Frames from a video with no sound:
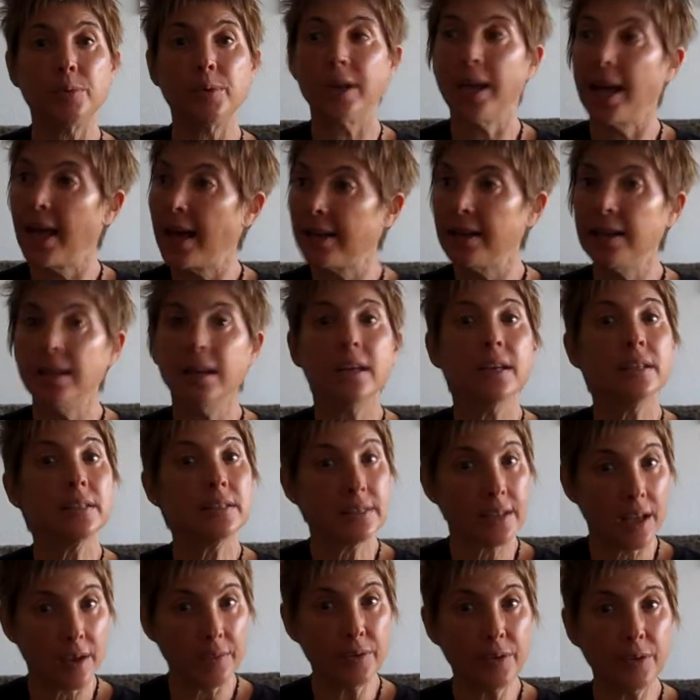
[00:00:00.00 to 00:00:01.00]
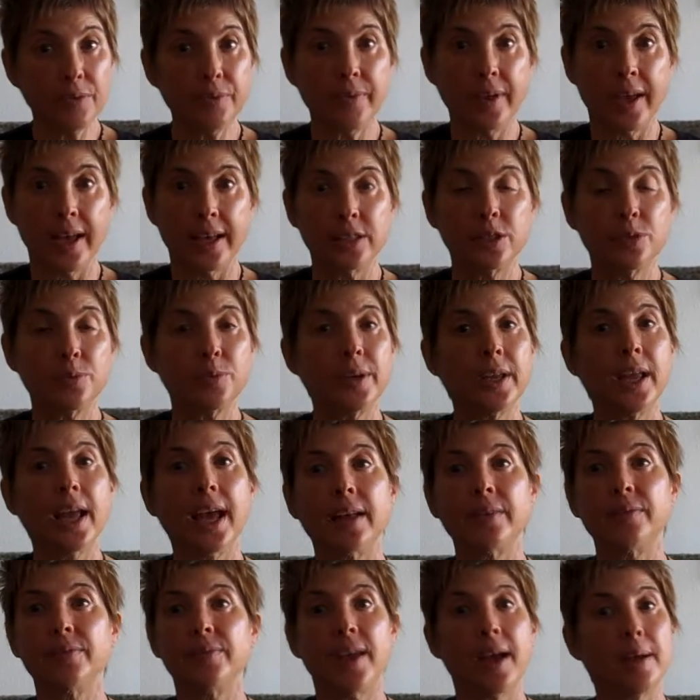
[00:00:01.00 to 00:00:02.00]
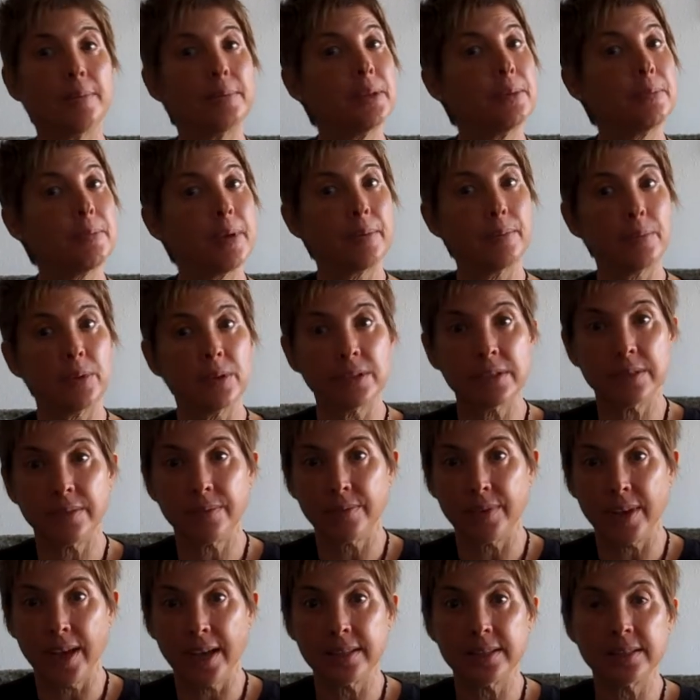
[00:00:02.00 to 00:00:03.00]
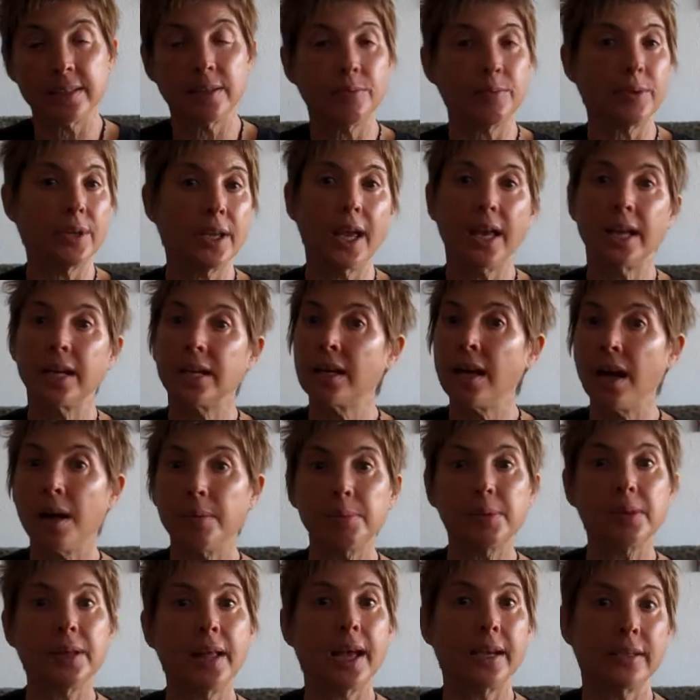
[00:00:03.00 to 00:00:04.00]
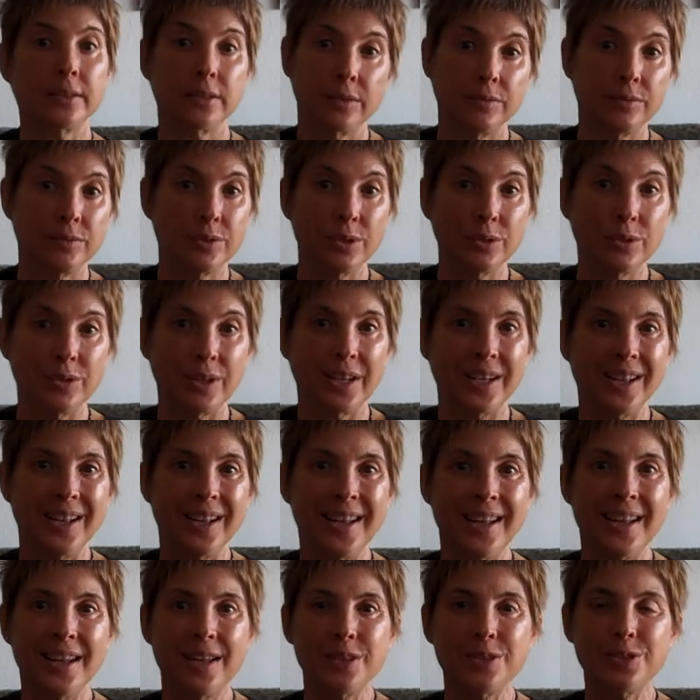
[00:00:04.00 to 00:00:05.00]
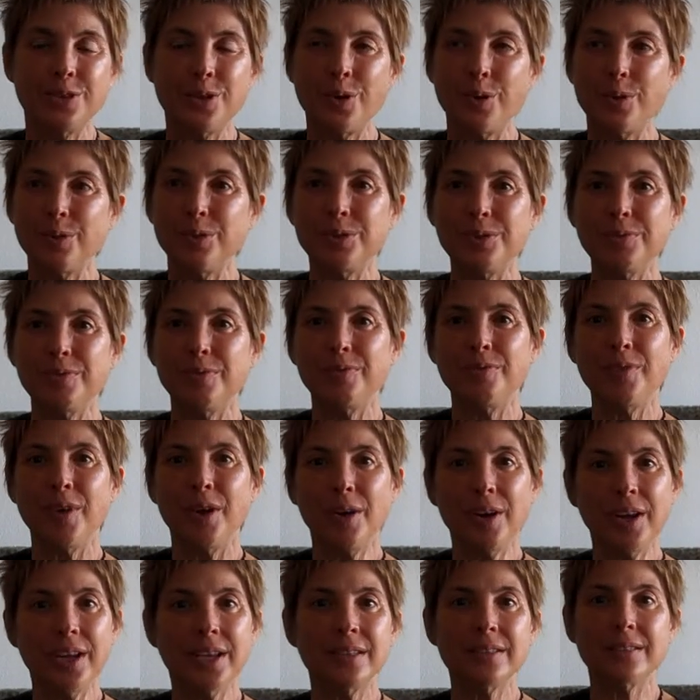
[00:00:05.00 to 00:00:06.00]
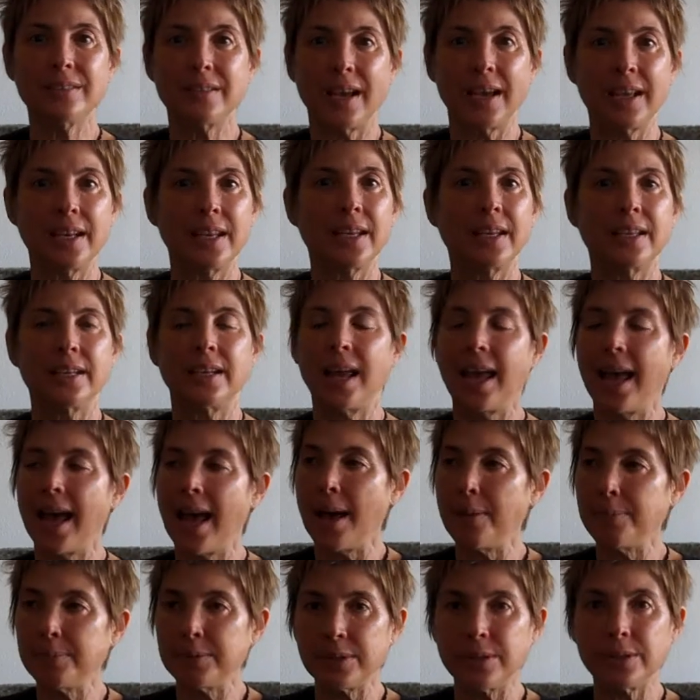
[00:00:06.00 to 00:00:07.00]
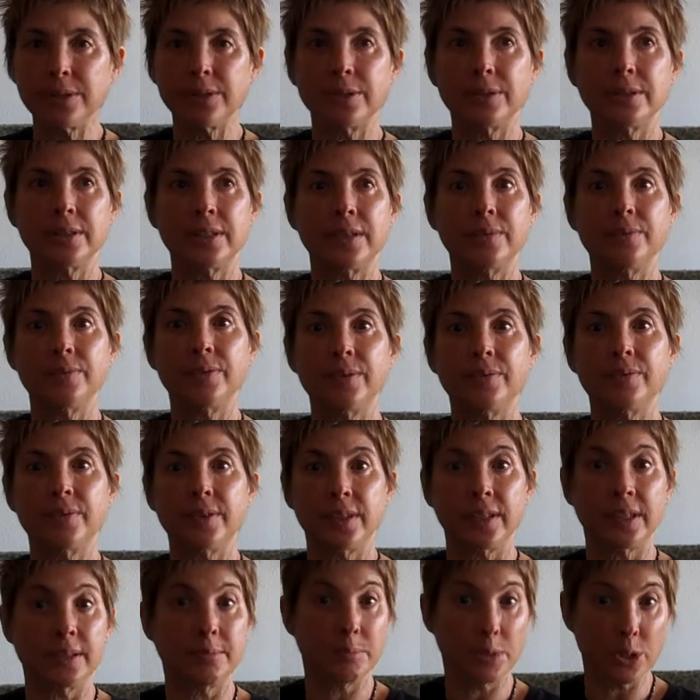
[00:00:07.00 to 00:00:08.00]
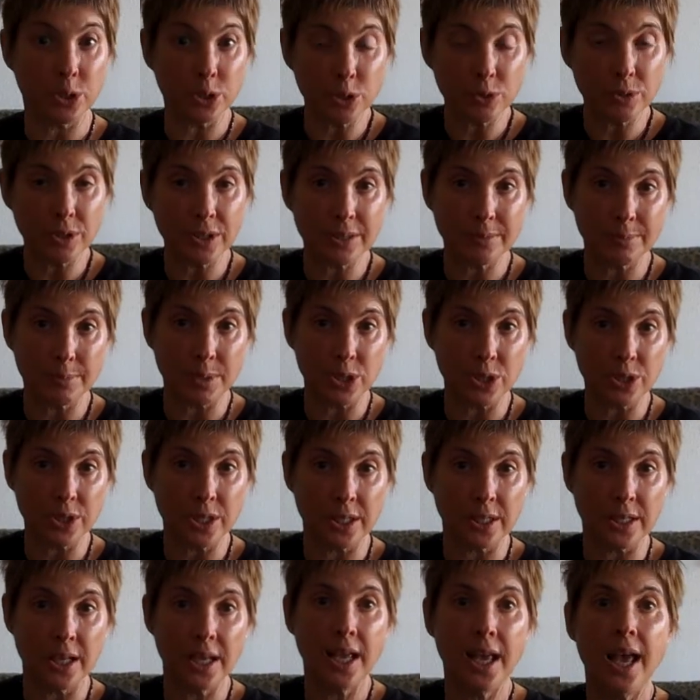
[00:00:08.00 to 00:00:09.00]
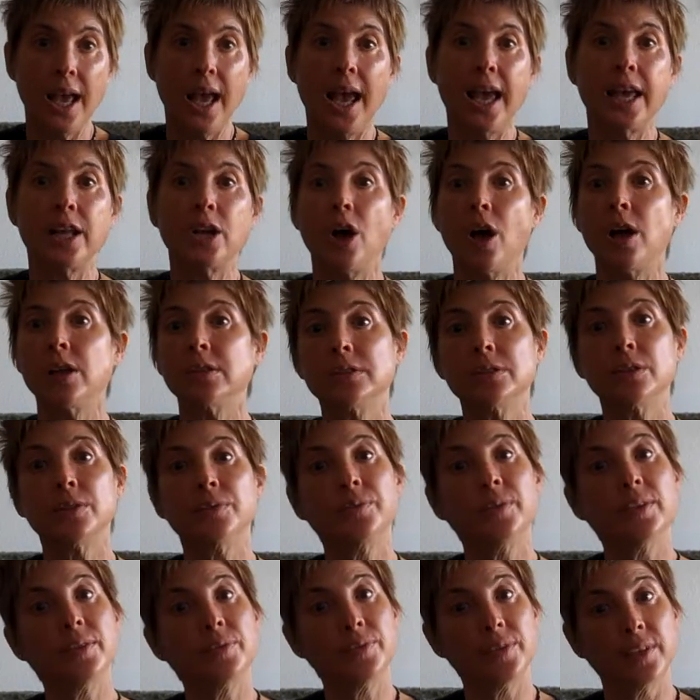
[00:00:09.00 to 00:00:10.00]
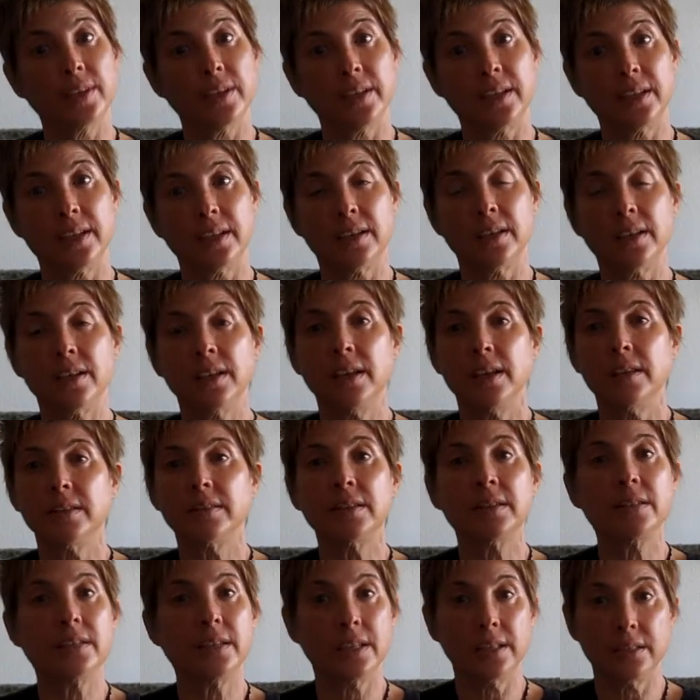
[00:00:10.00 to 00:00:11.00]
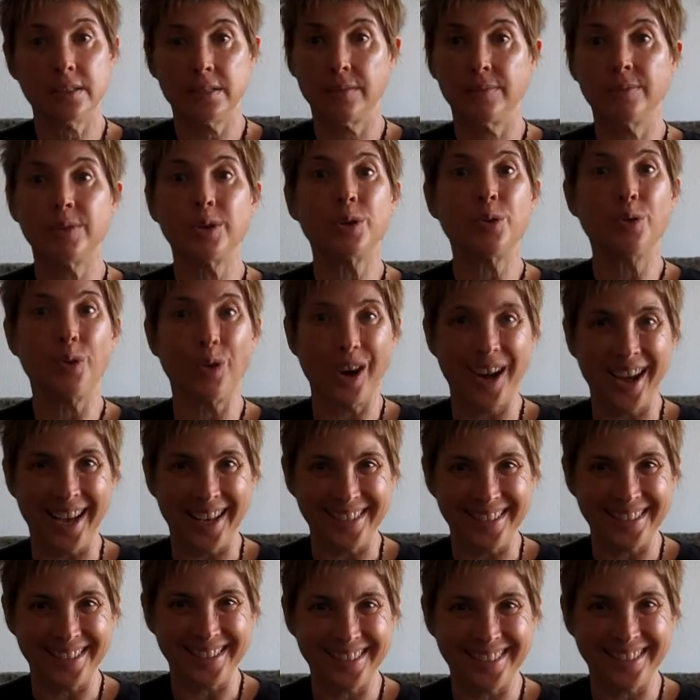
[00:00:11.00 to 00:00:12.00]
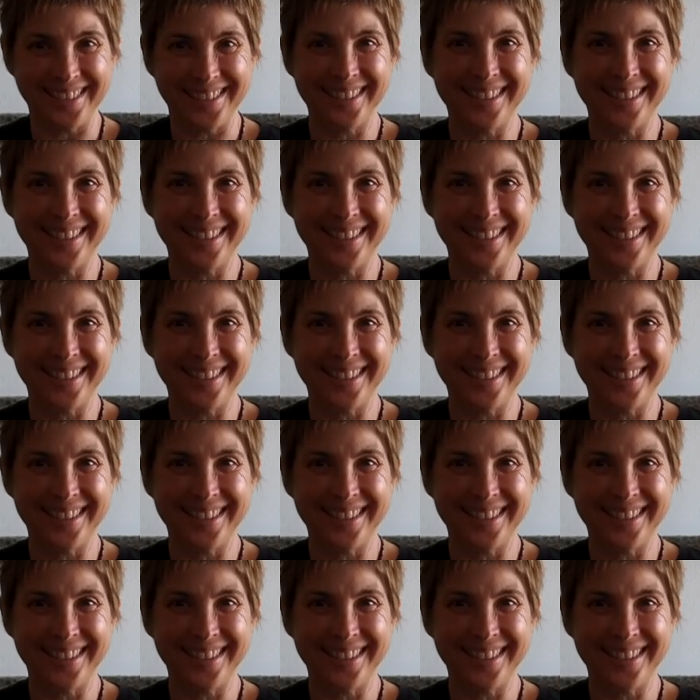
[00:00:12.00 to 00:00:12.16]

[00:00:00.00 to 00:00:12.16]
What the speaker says: We had several vets, we had family members of vets, and we had a couple active duty. So it was very exciting and absolutely fulfilling Miltree's mission and also fulfilling the needs of the grant.